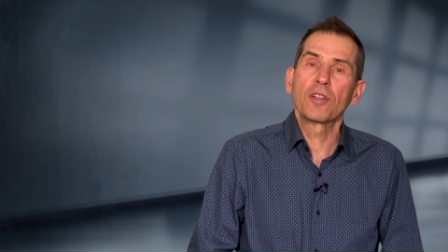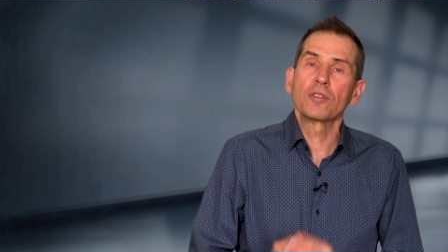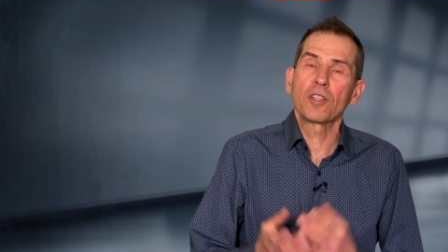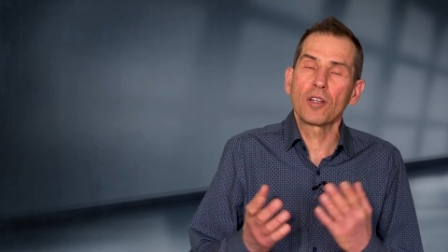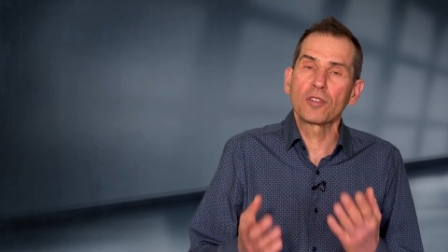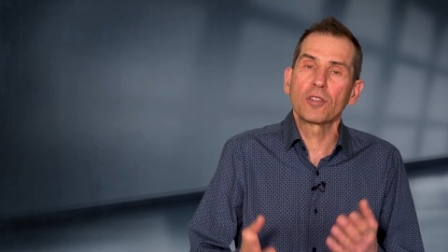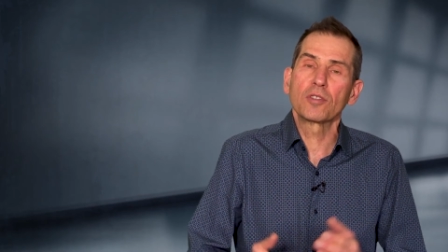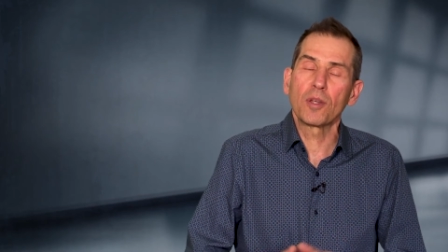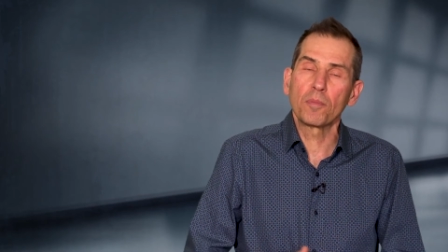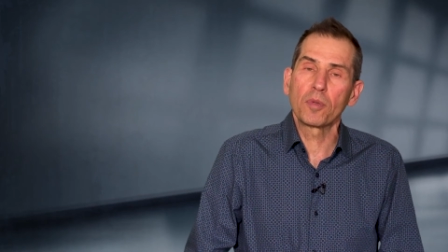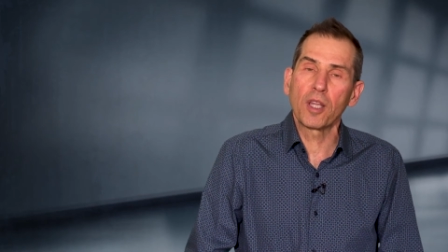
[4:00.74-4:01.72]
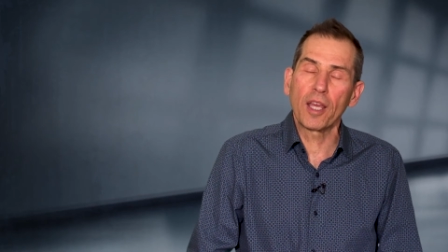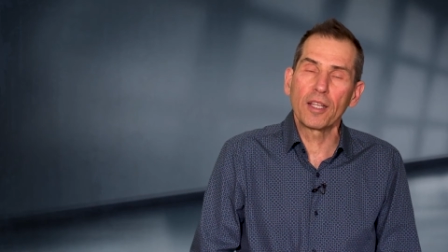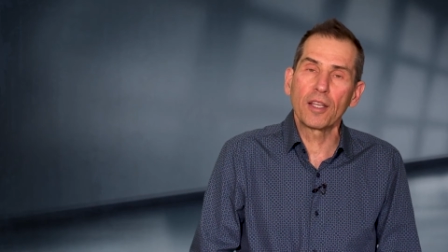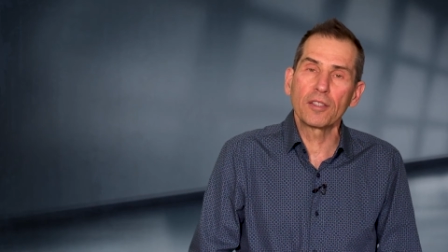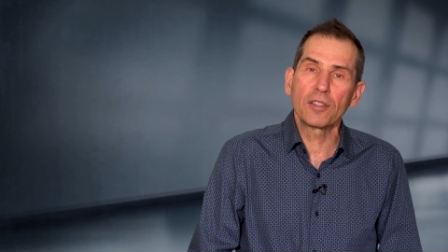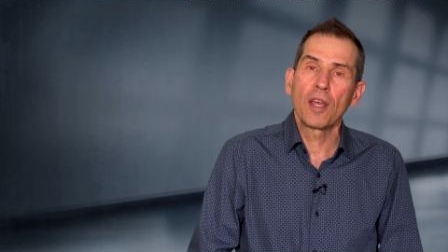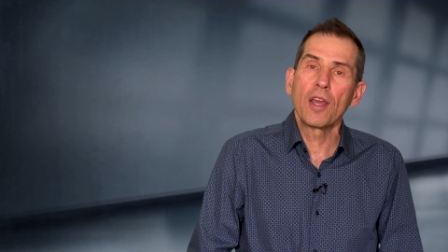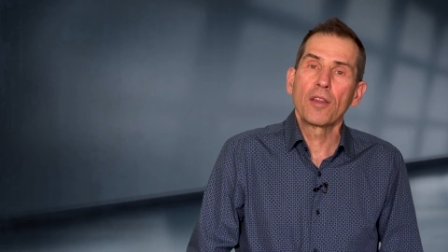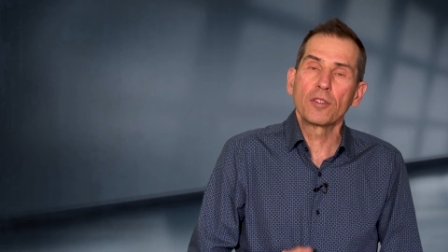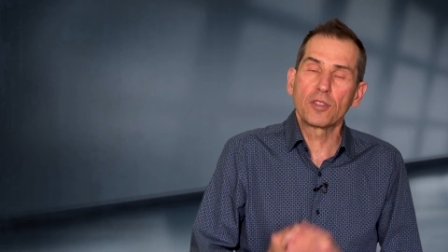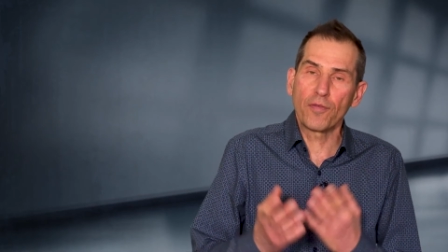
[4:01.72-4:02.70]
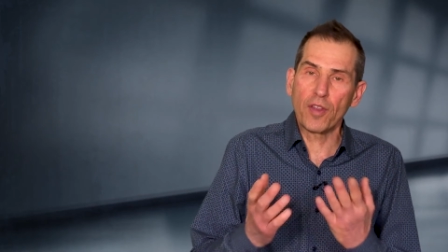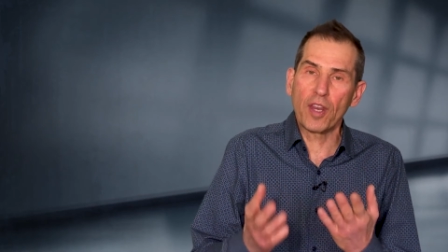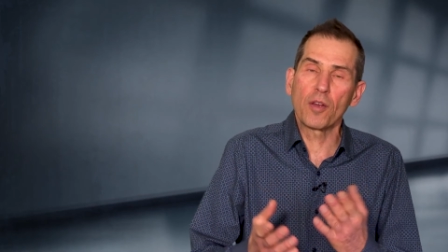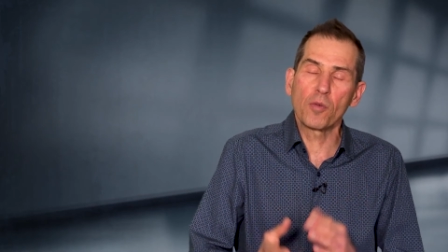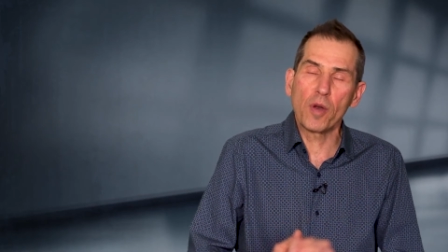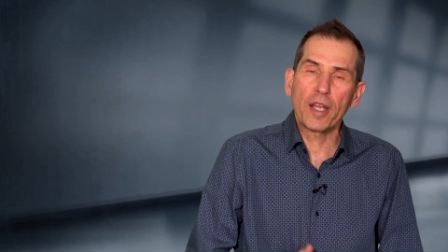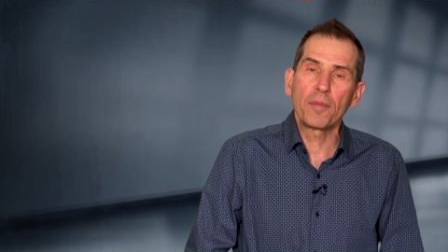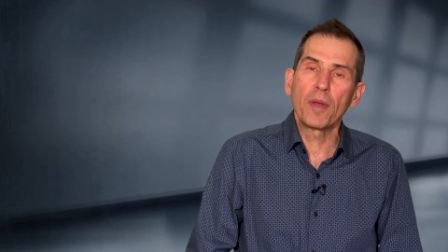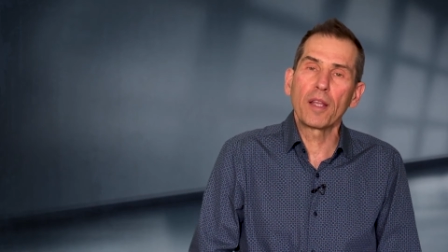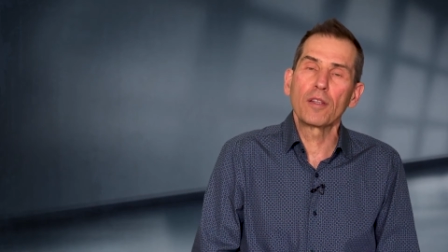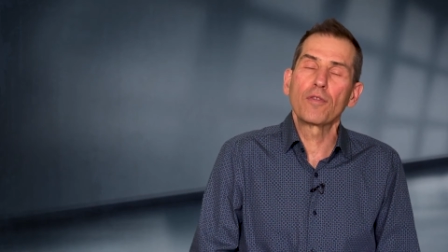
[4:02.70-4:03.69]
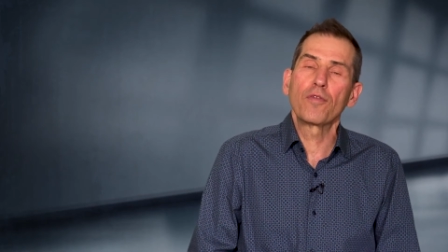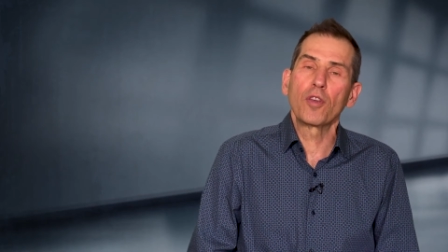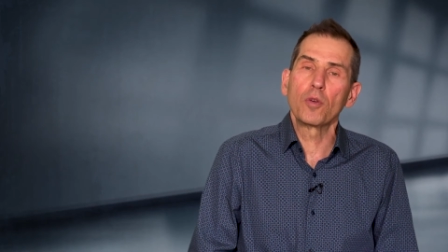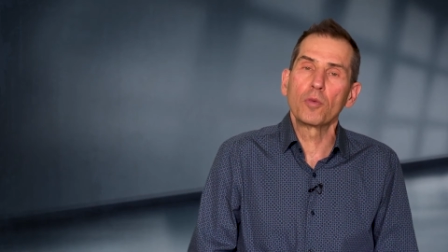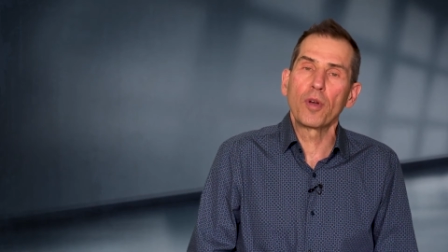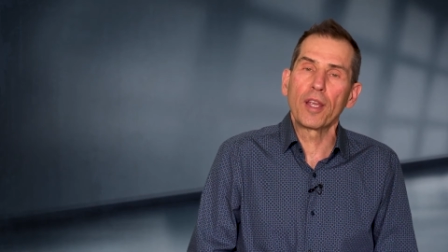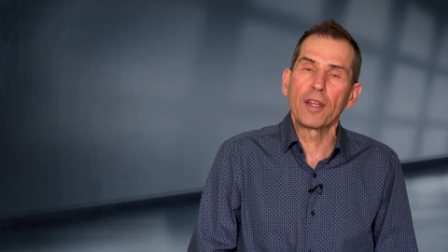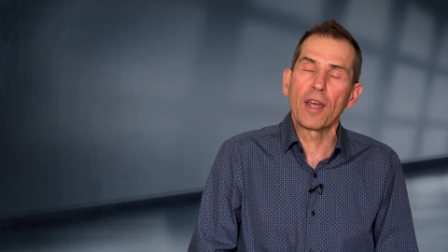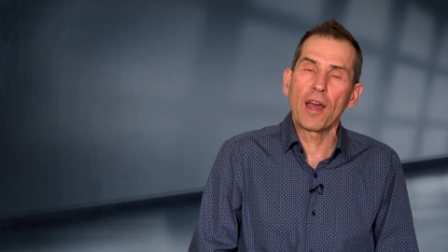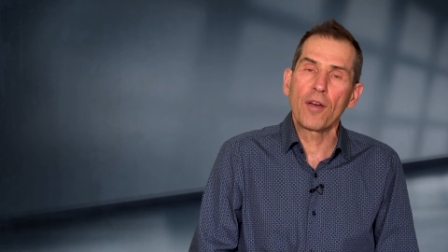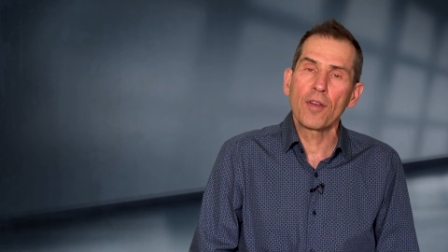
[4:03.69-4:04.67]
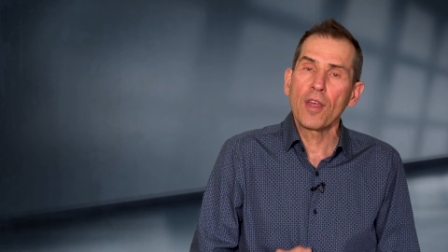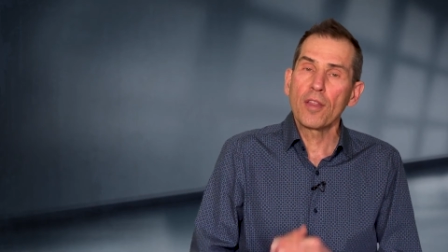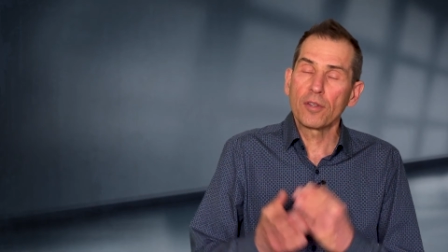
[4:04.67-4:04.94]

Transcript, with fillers: There's also some playlists. There's a video recommended for you right now.